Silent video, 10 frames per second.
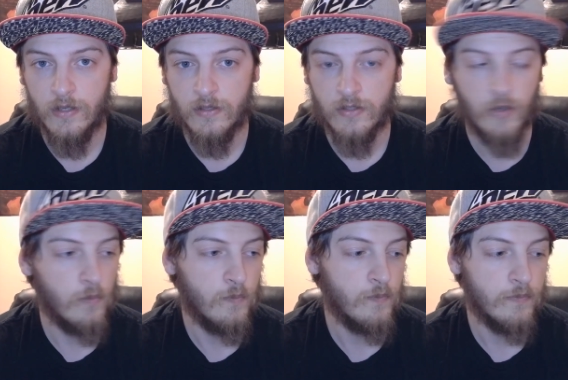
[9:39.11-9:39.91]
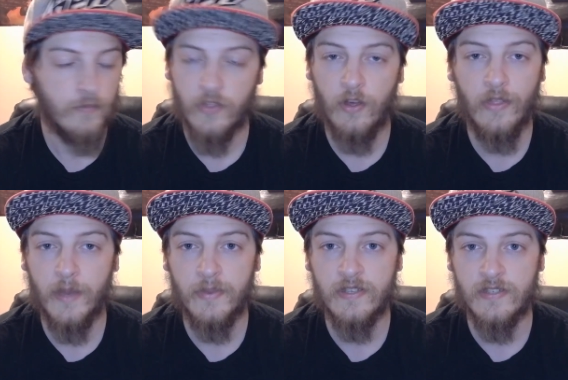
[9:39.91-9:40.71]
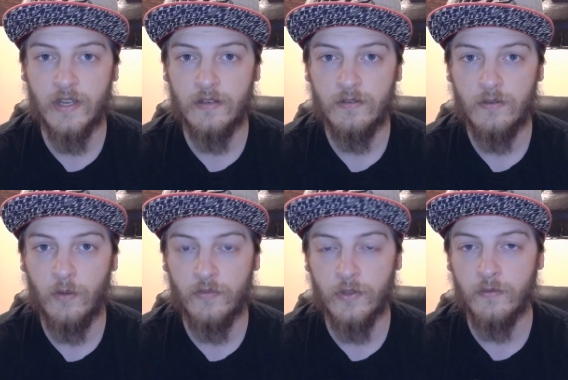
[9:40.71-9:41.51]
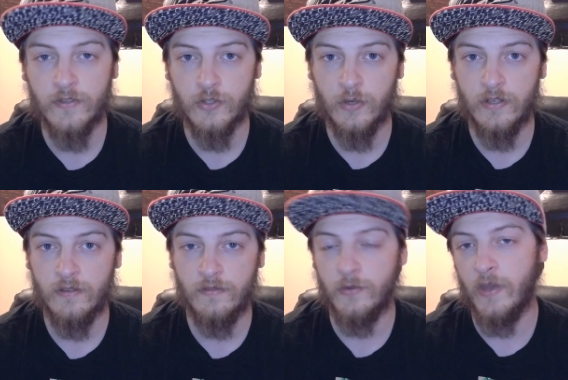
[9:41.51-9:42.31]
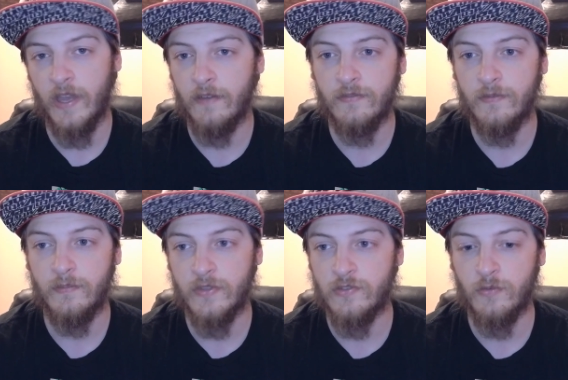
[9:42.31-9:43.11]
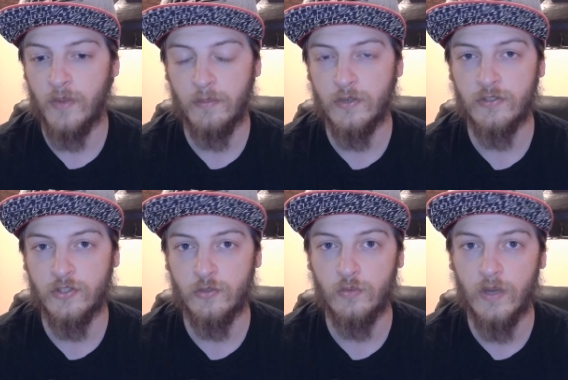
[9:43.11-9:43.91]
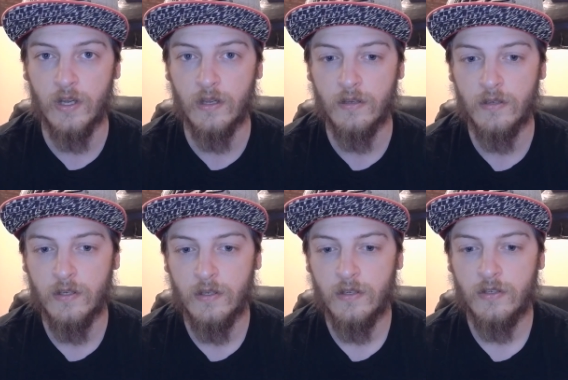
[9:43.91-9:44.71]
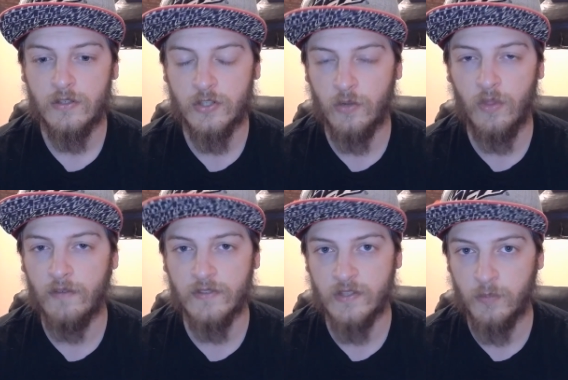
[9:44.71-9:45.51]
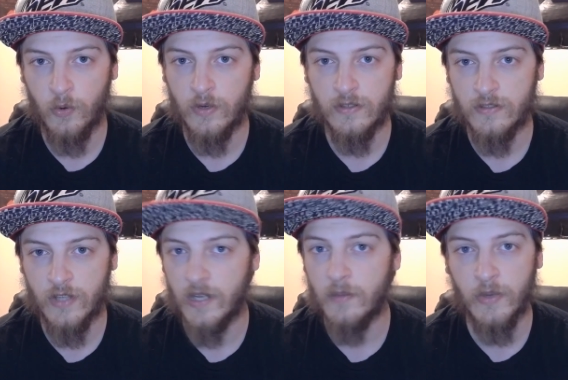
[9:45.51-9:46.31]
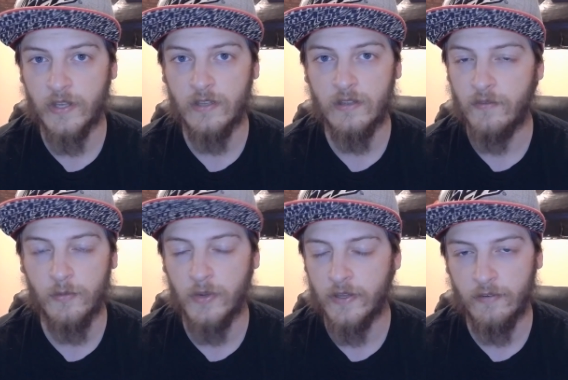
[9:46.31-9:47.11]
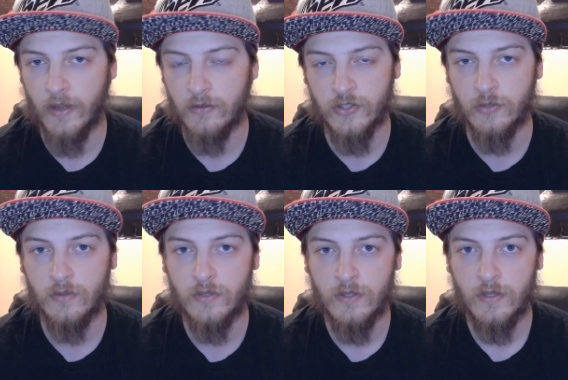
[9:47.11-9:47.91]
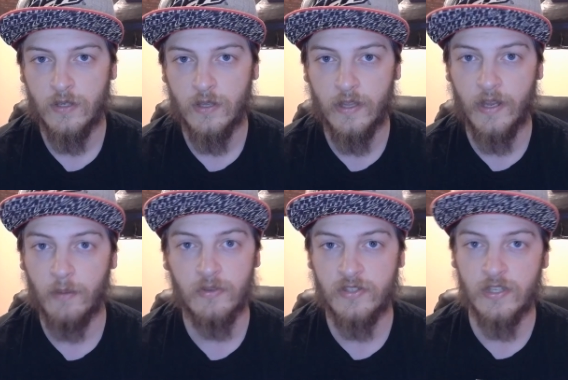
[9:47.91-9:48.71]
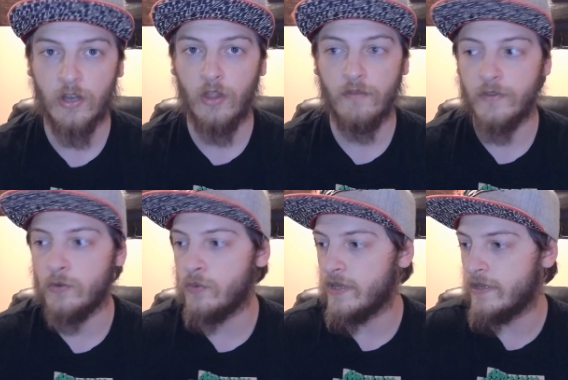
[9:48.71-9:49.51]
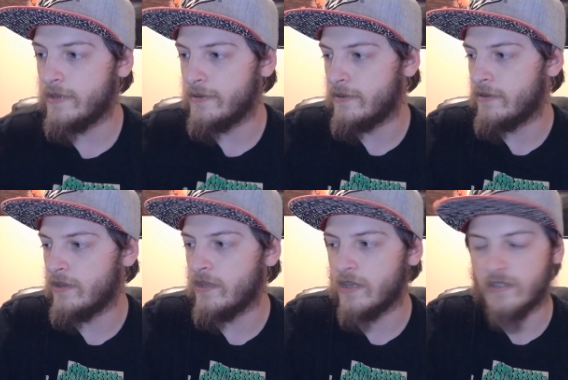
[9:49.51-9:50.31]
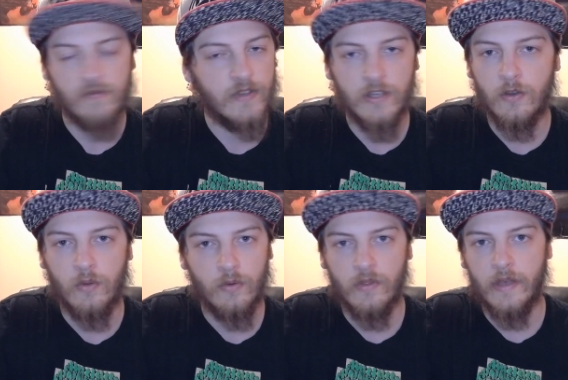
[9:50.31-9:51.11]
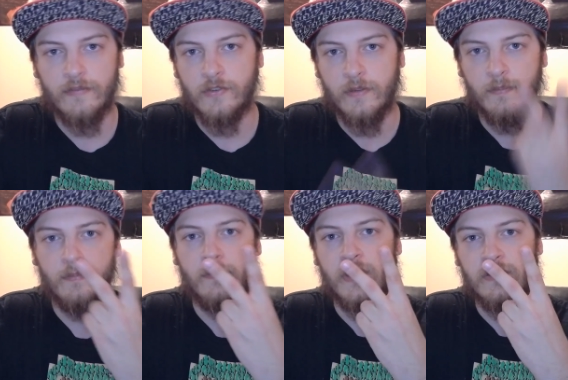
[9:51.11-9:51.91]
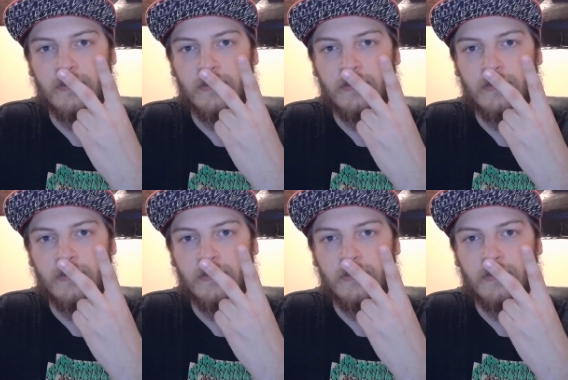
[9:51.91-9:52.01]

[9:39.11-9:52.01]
So with all that being said, hopefully you've enjoyed. If you have, please remember to show love and support to anybody and everybody around you. And I will see all of you in the next video or live stream. Peace.